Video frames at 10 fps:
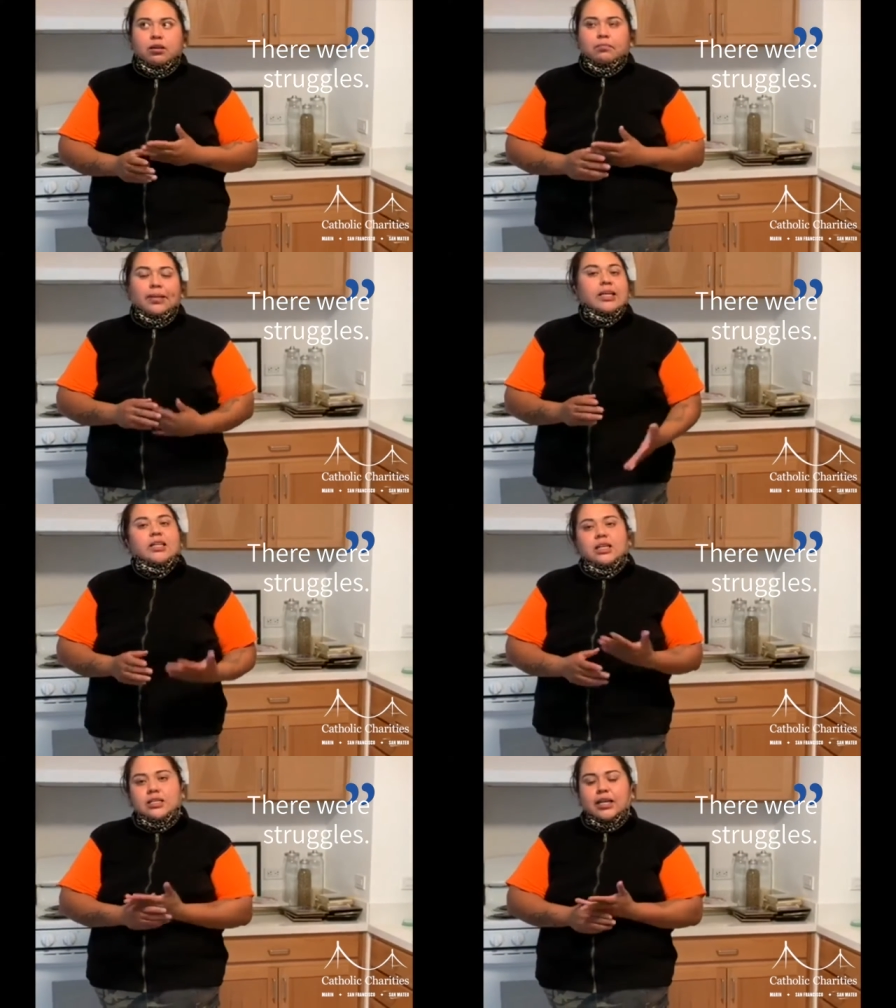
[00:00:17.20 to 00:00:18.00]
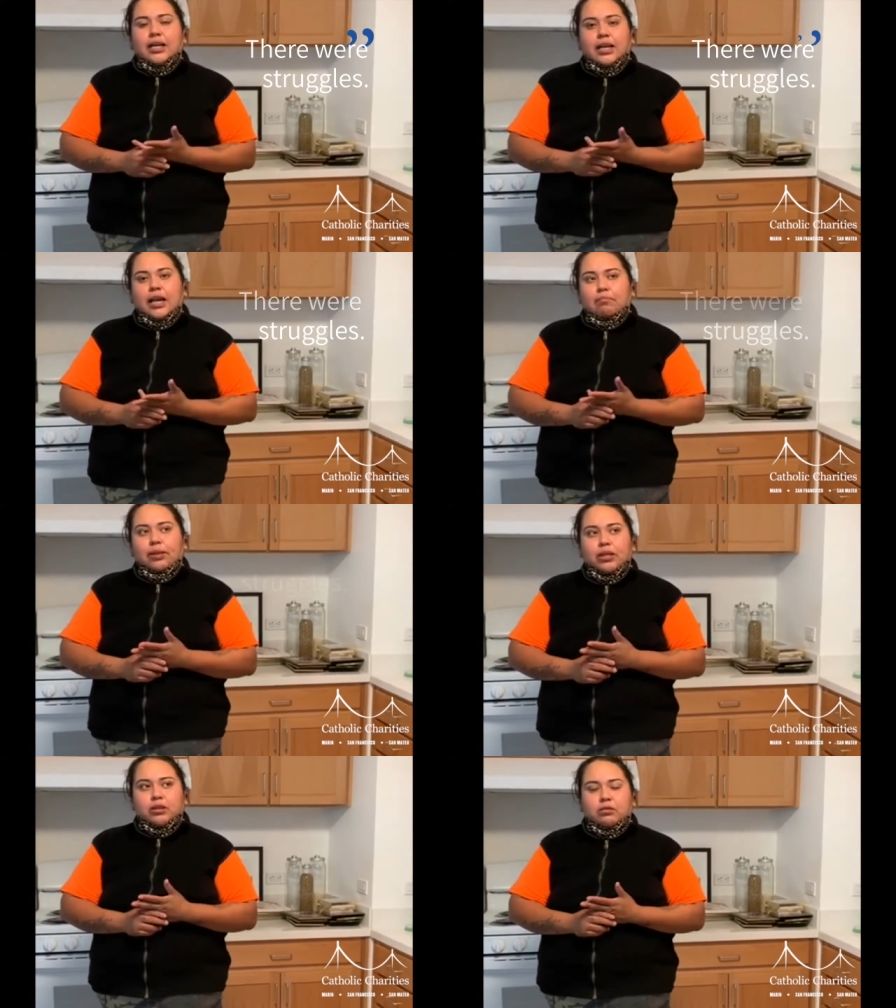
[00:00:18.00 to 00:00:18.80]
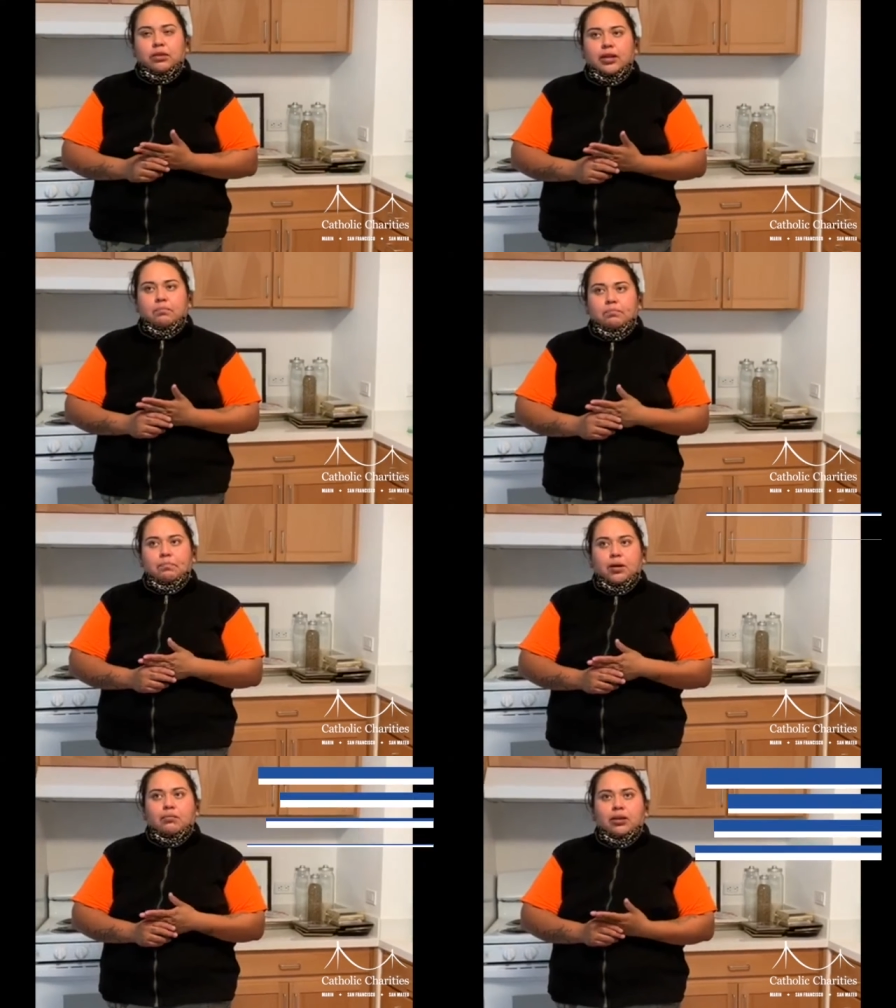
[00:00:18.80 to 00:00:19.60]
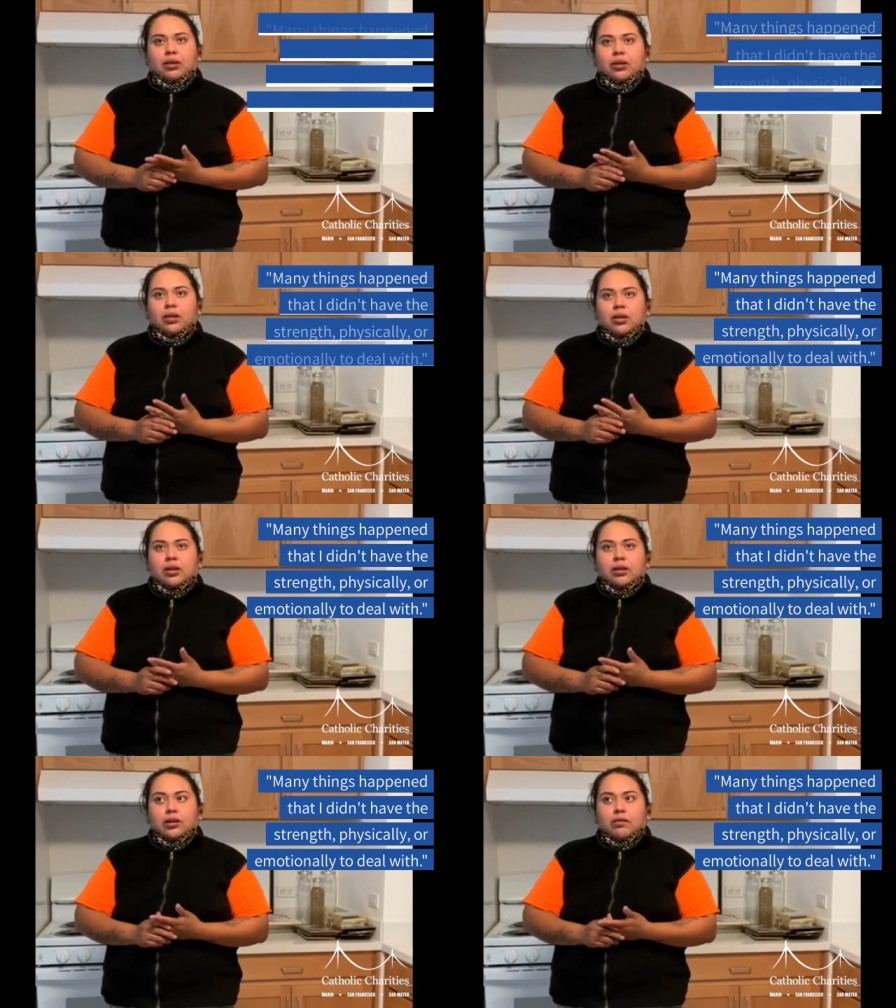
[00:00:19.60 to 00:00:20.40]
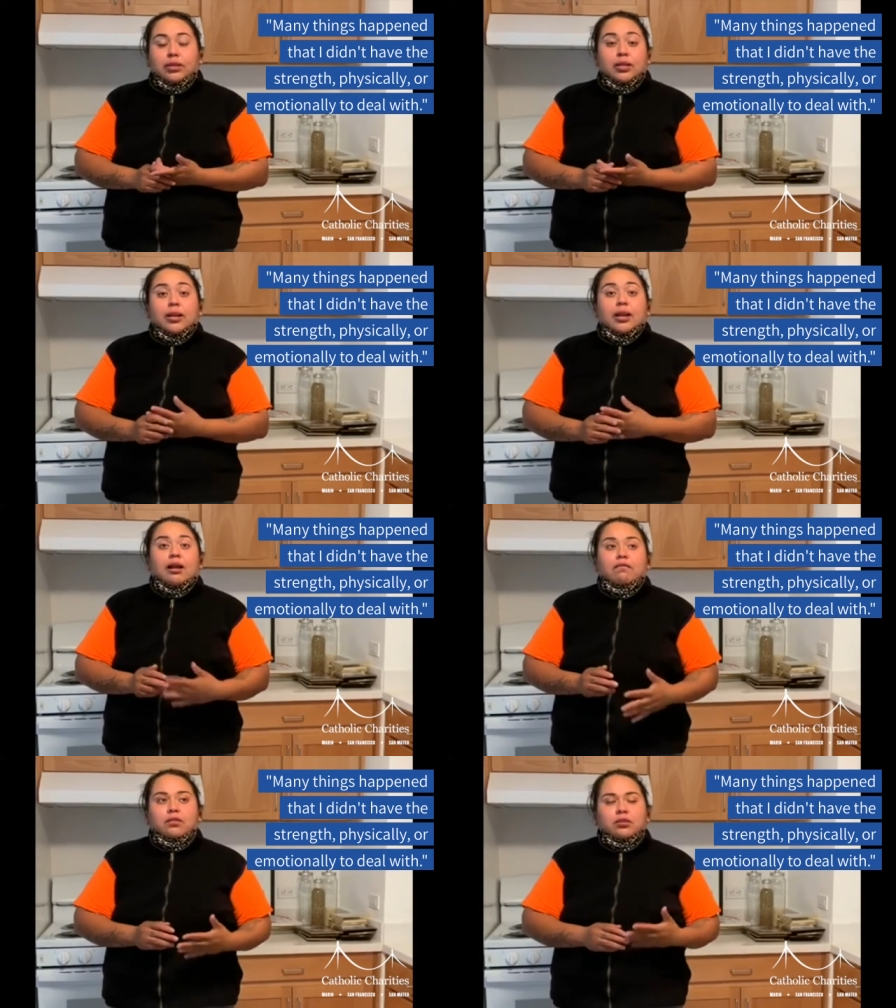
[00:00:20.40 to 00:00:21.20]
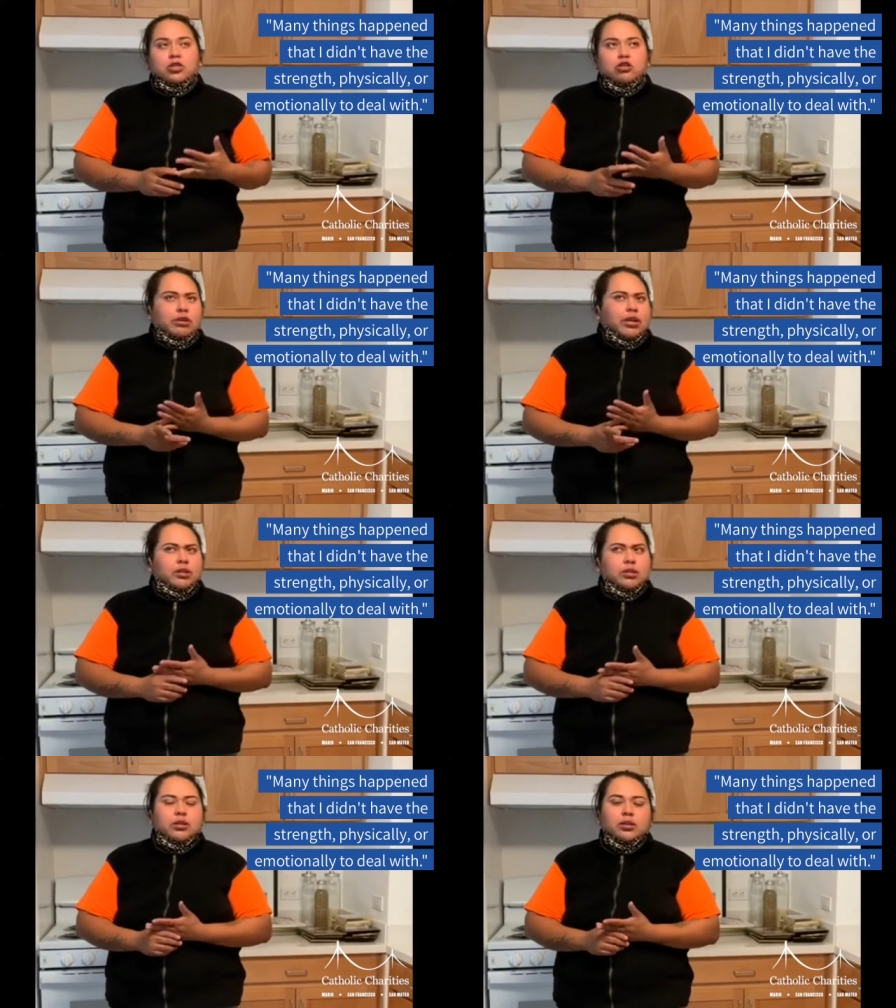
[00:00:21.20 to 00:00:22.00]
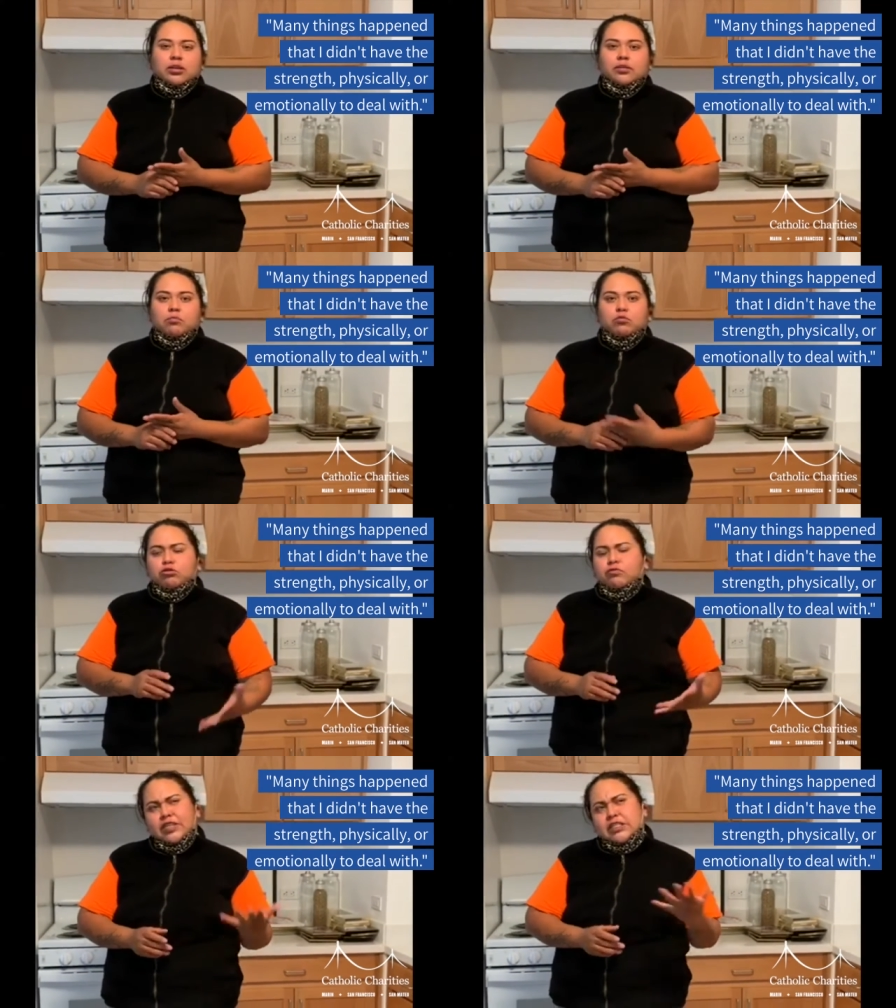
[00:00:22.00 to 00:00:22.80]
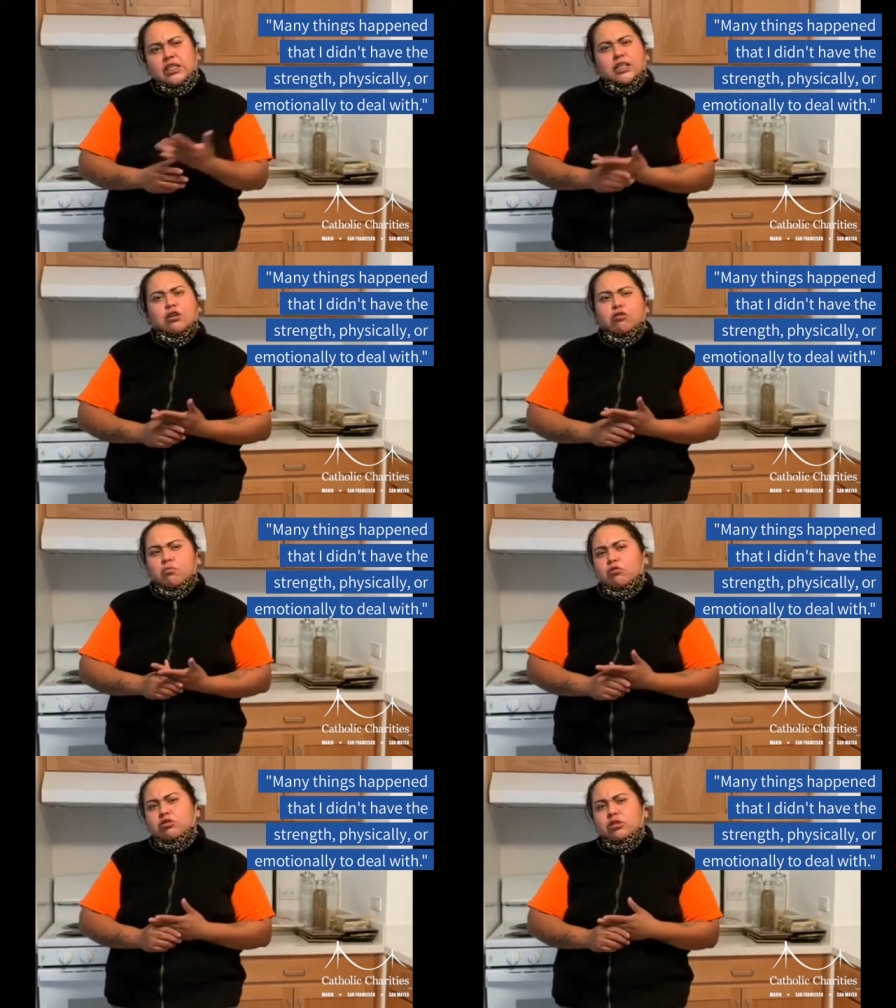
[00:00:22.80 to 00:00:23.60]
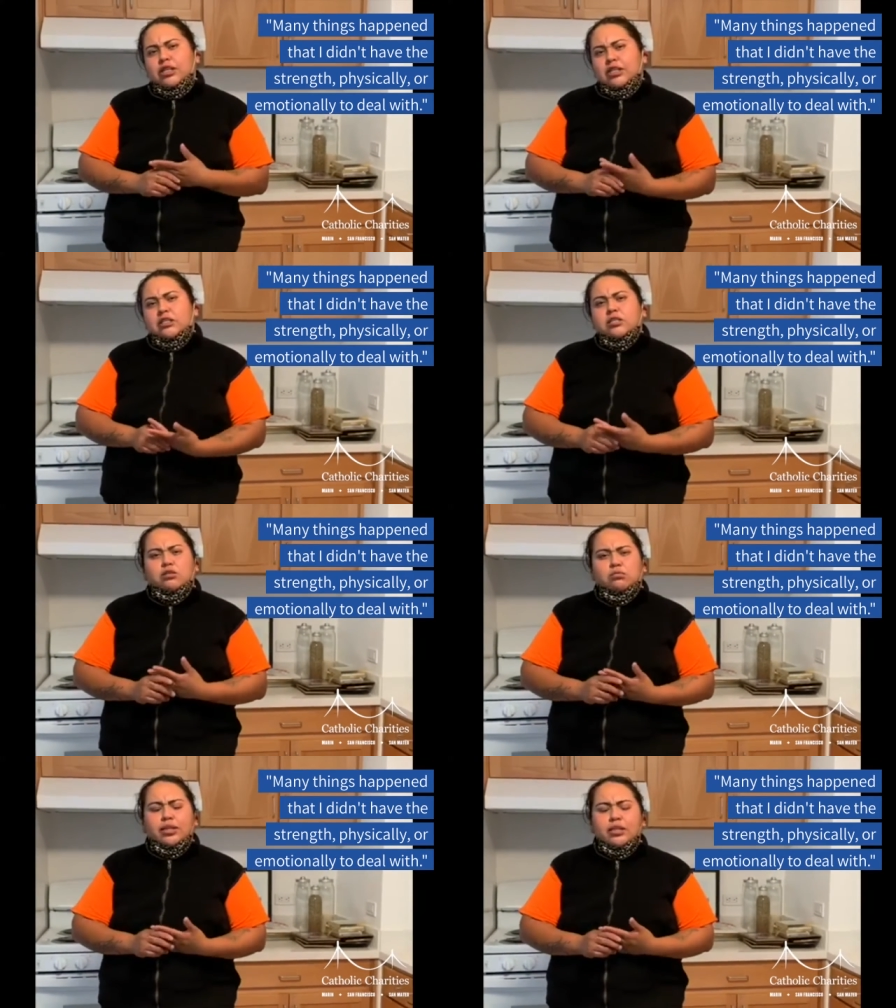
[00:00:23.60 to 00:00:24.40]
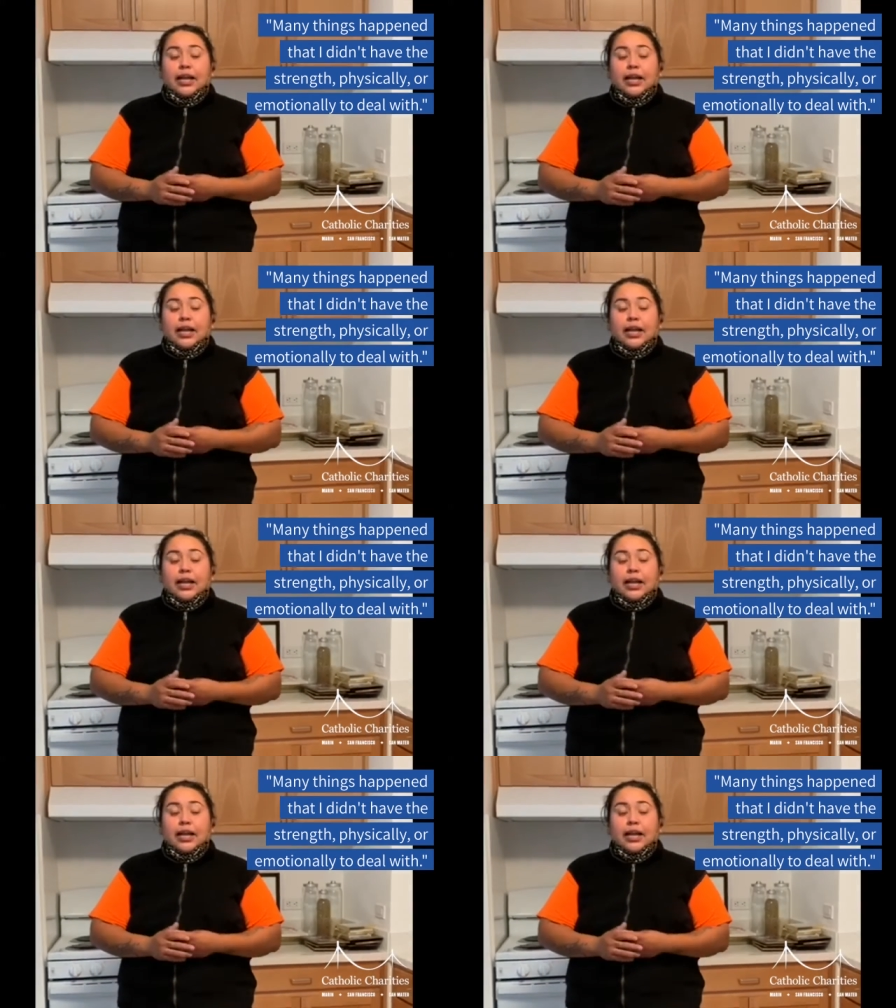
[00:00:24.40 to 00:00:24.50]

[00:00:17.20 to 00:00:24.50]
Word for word: many things that had happened, you know, that probably, you know, I didn't have the strength physically or emotionally to deal with.